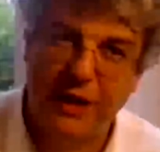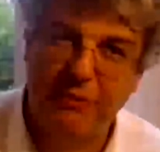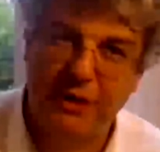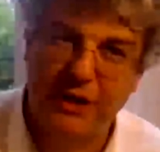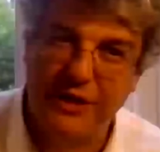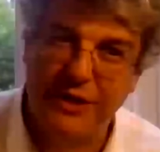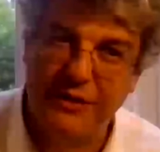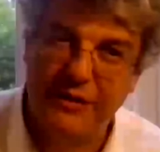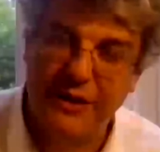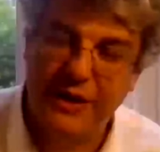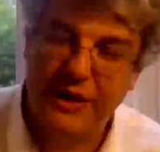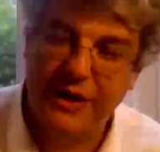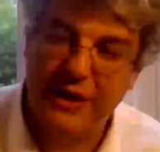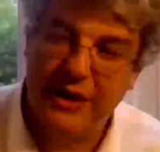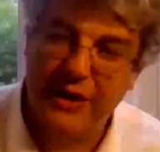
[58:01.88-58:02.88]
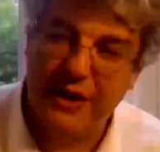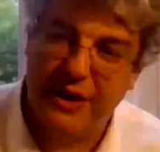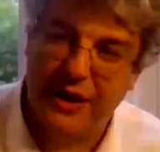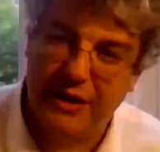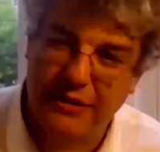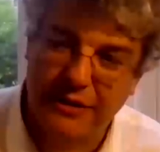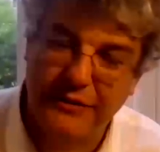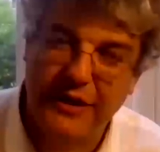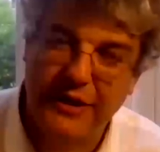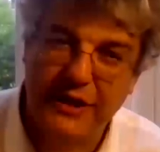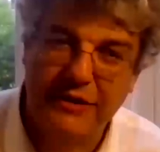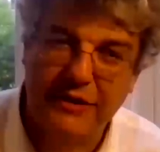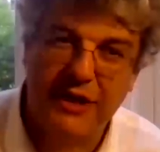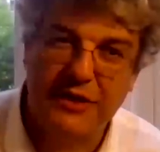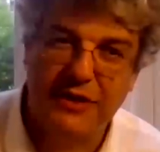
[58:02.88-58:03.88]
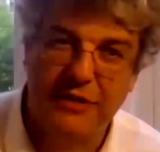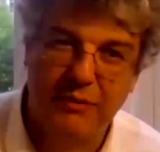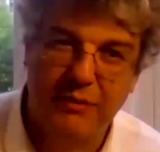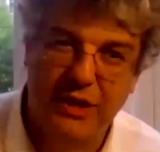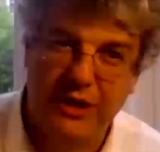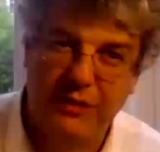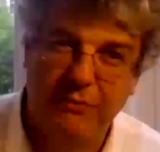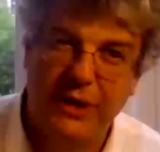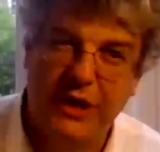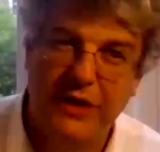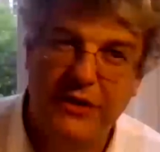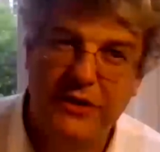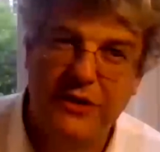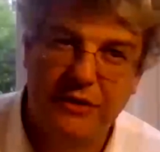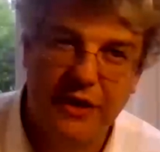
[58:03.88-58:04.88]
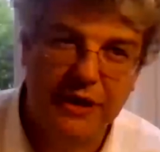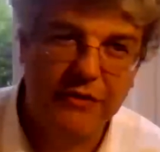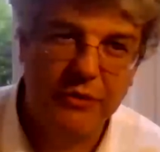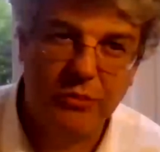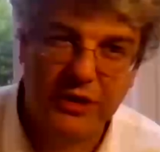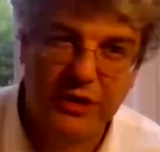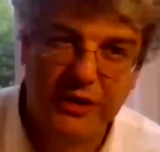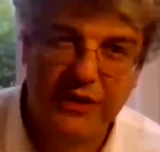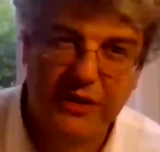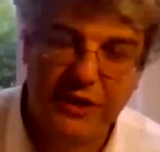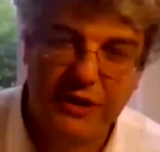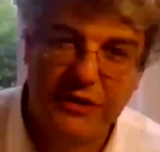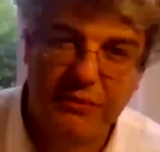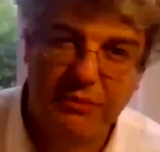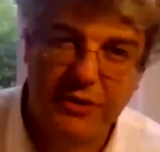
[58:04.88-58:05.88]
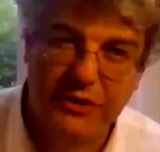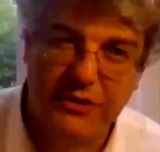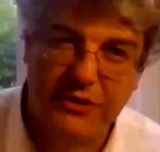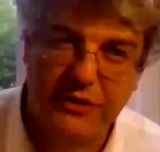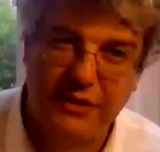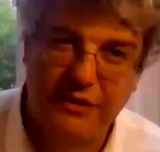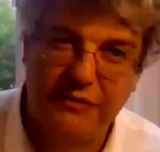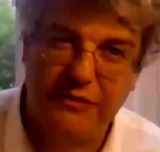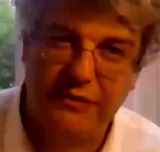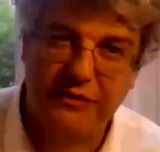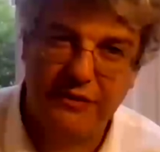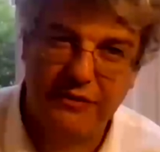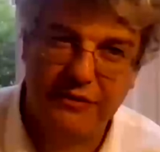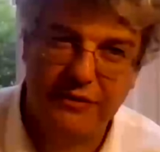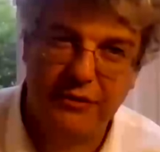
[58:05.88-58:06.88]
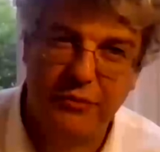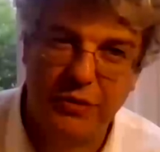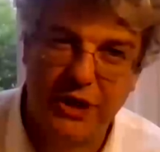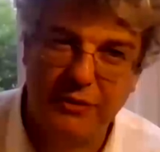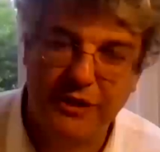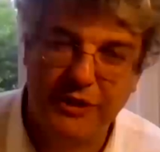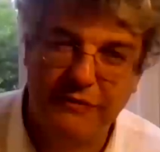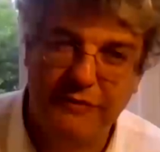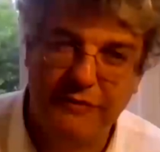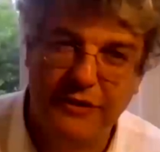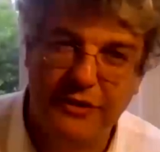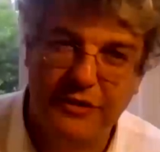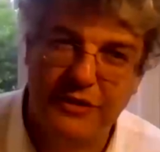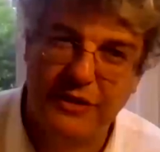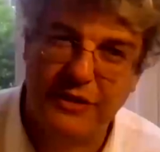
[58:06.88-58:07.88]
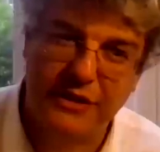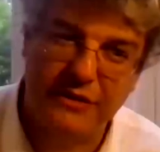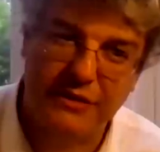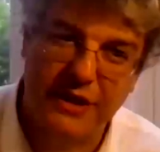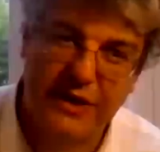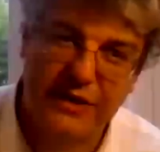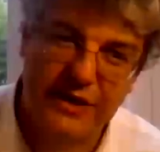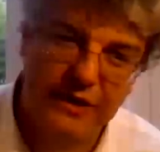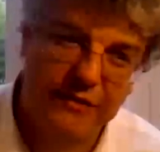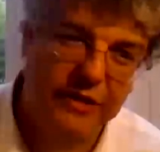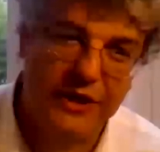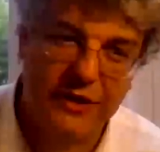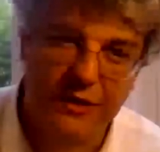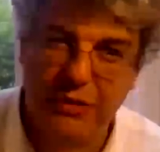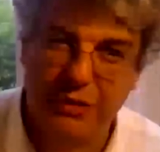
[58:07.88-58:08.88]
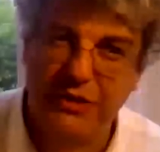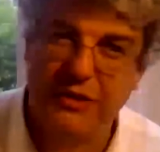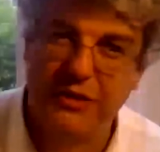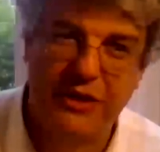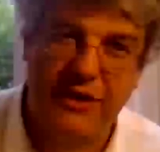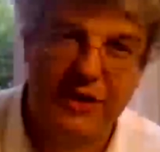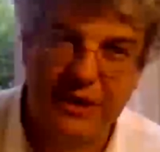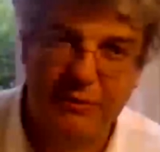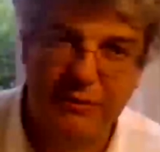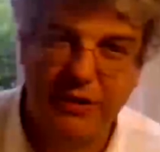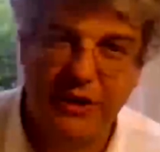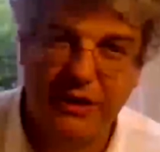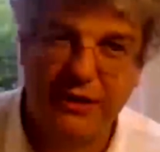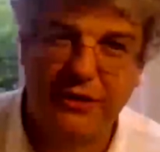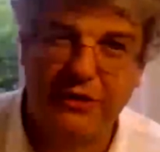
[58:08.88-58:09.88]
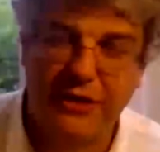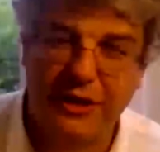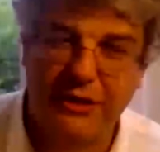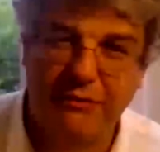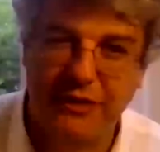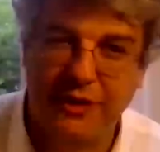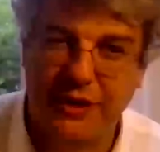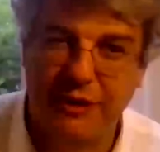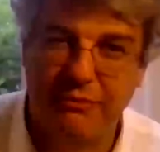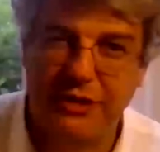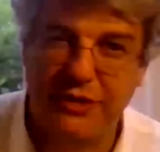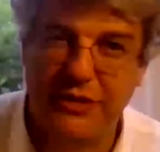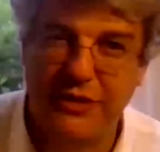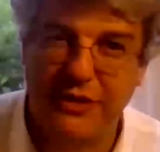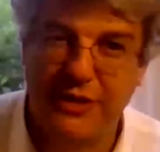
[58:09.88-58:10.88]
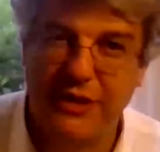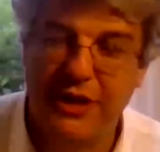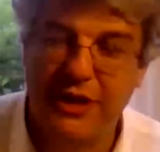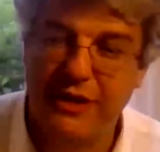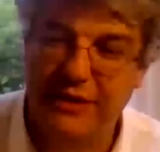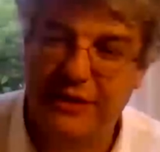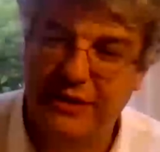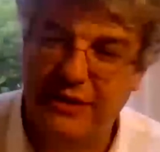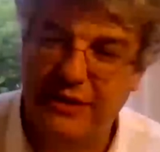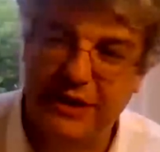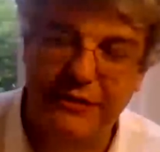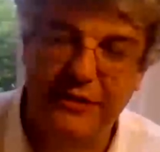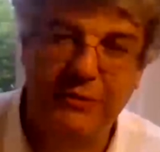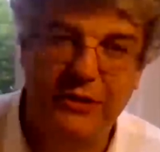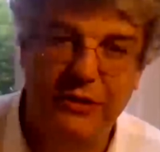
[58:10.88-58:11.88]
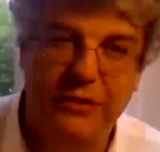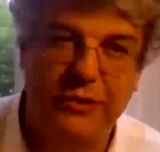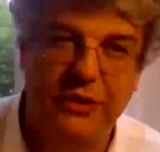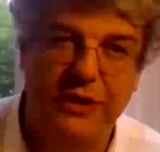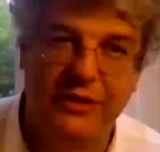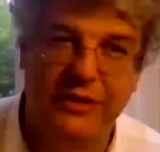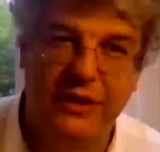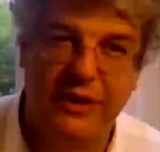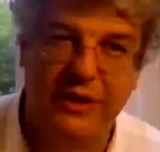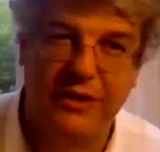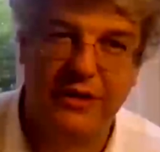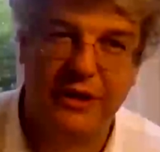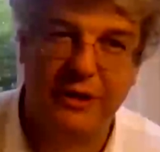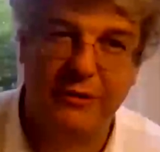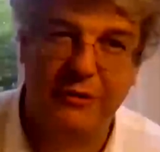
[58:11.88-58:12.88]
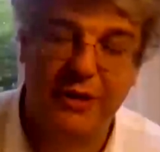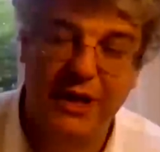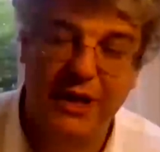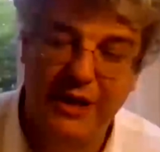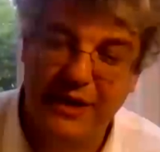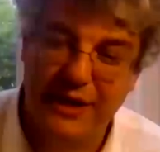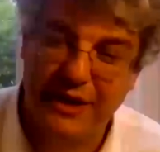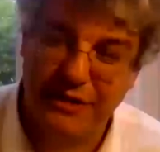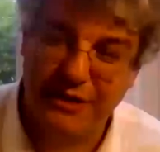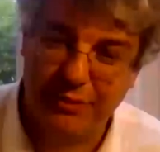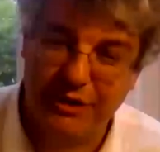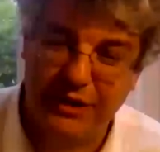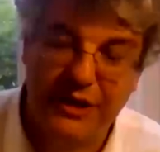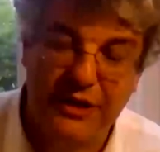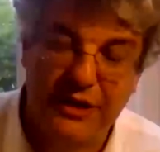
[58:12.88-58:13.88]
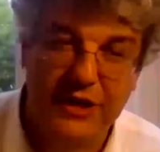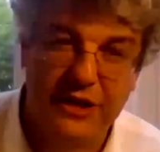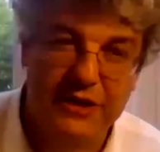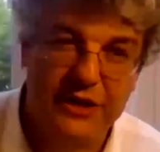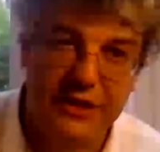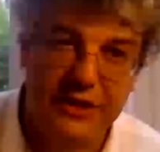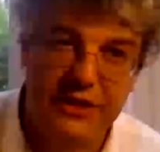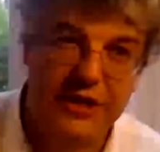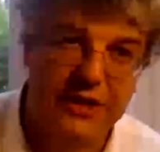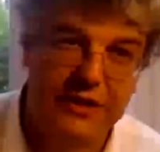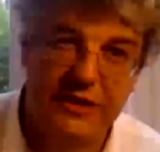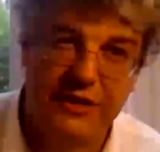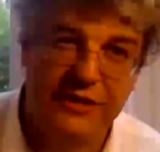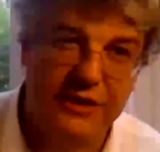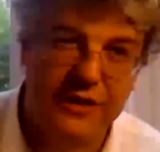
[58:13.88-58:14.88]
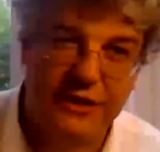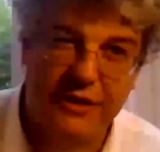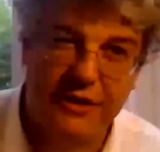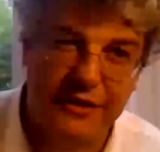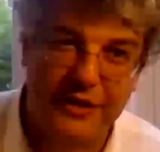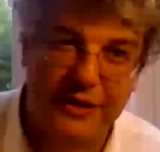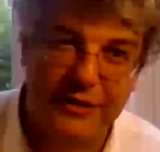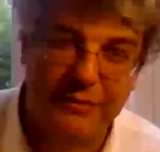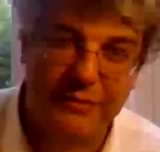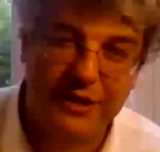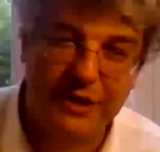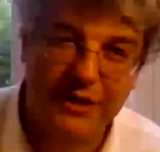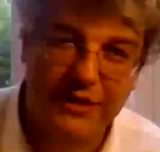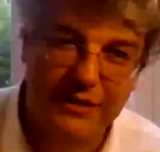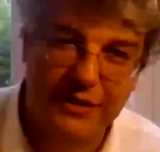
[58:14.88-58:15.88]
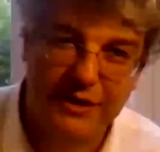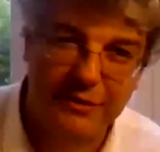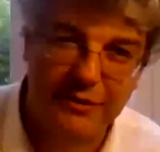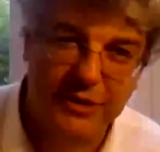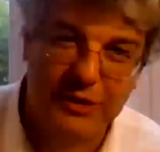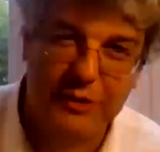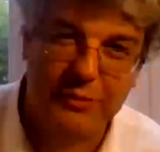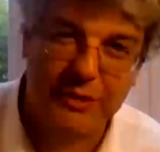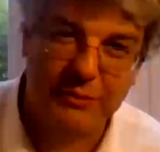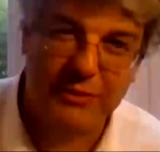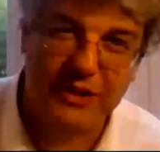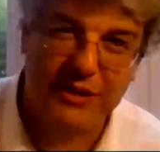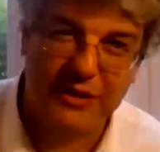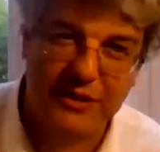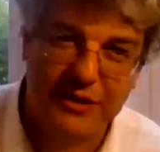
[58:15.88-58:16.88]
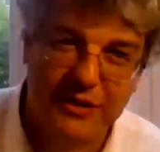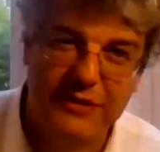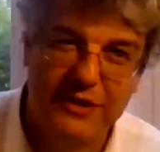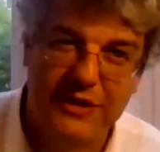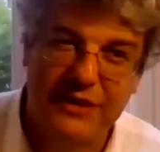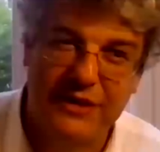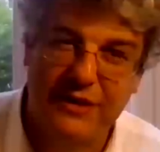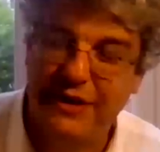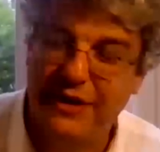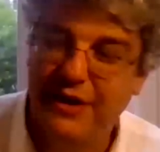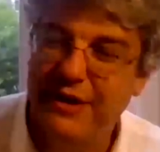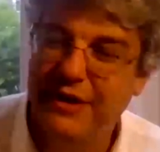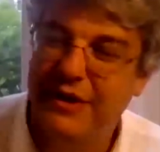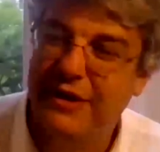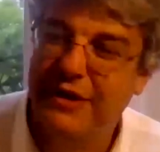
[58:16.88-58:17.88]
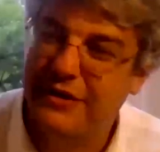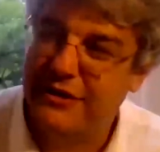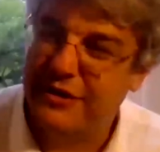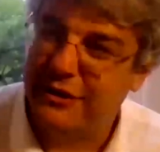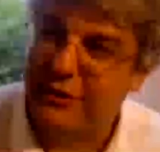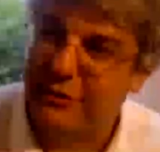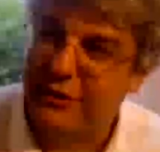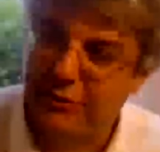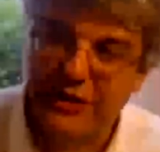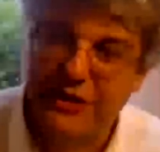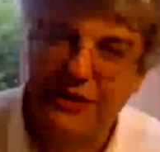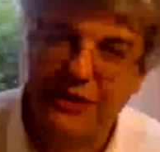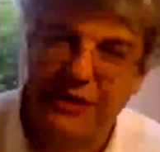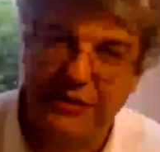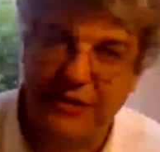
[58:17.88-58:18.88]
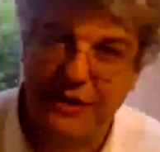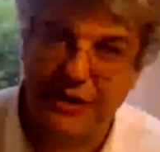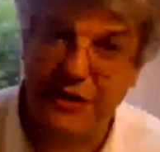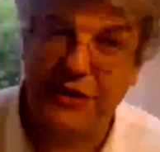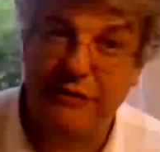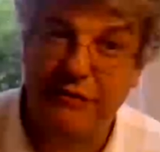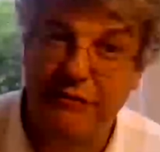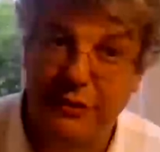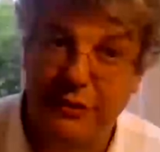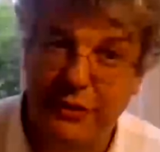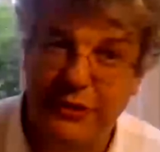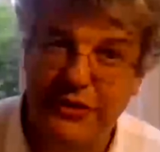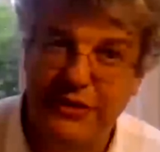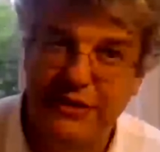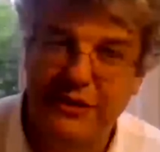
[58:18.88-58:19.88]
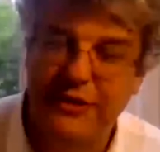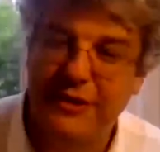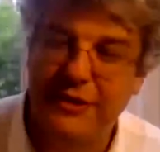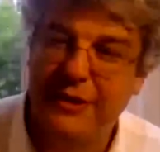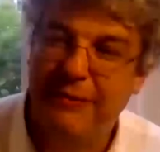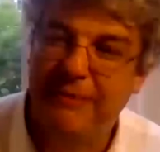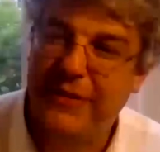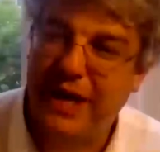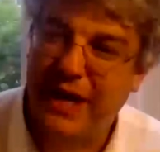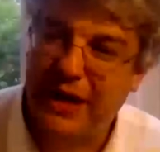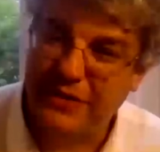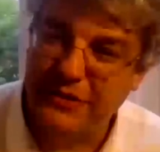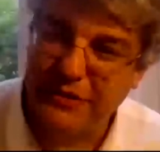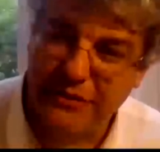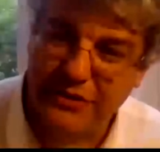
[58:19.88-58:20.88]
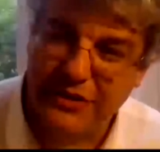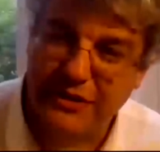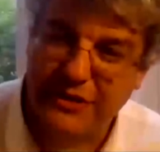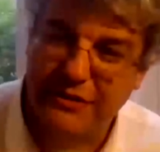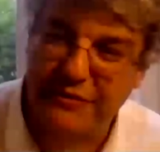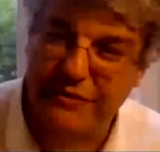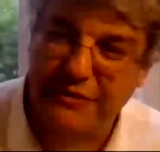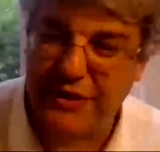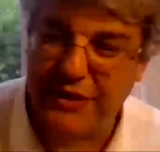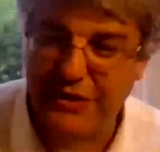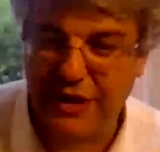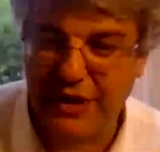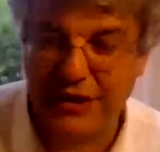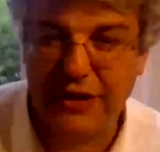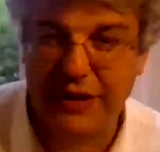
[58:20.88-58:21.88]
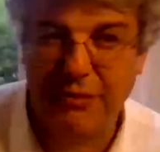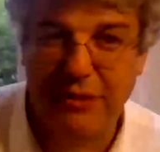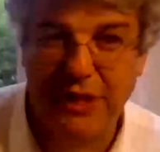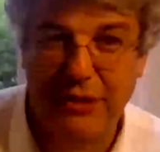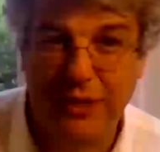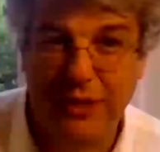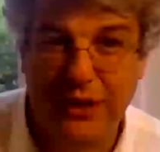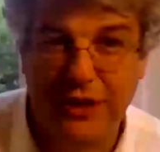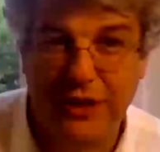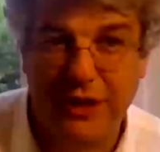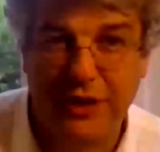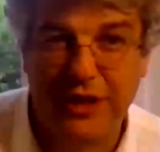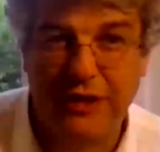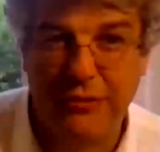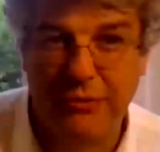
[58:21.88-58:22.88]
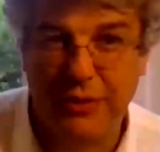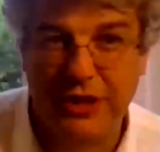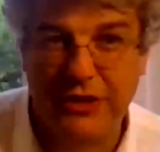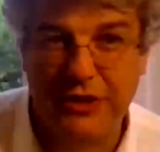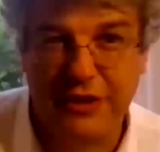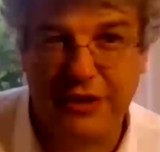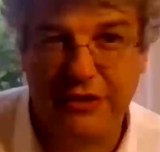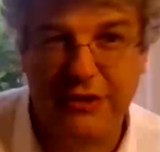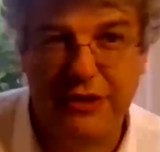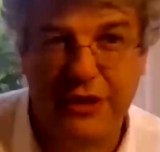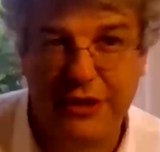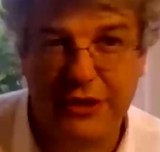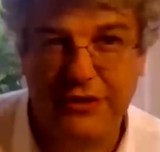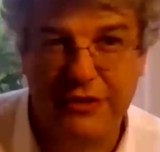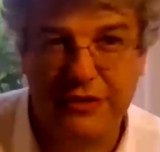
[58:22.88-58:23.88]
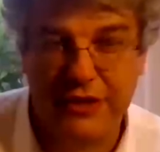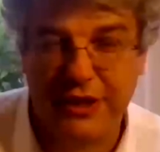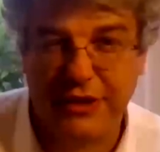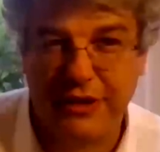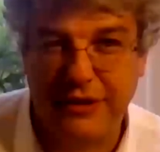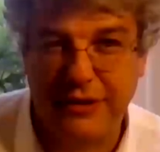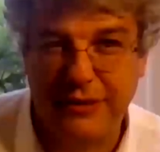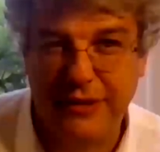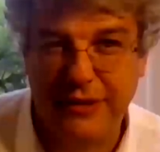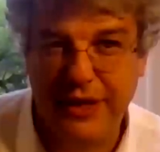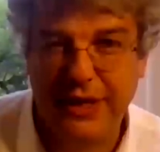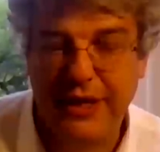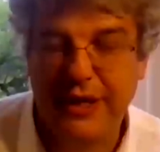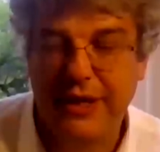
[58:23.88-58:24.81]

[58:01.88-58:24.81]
up rapidly, contact tracing being in place, so everybody that tests positive, through mobile phones, they trace every other person that has been in contact with that person. They tell them to quarantine at home, and the police actually checks that you are at home. I know because my brother lives there. So basically it is enforced. As a result of that, you get the epidemic going down basically to close to zero.